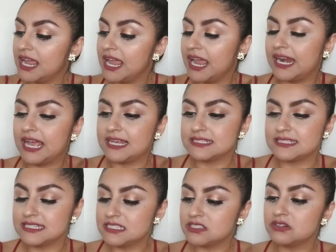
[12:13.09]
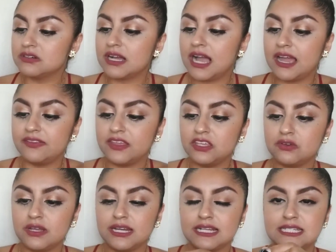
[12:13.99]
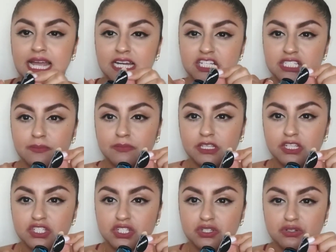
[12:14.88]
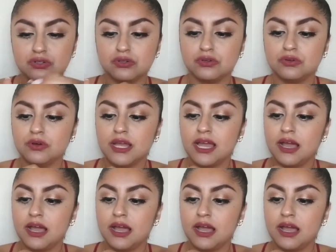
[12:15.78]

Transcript: It has this little guy that you can attach something to.